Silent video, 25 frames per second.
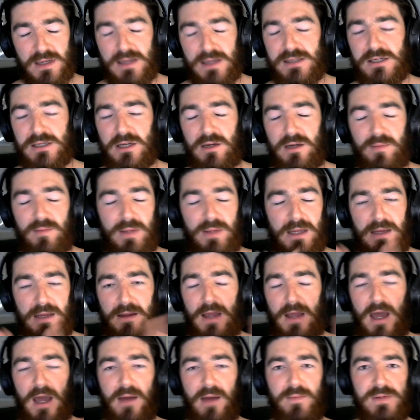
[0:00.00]
is going to be
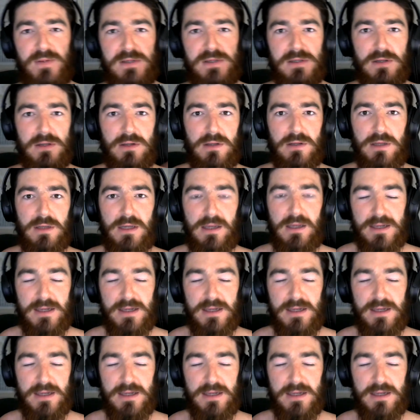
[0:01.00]
absolutely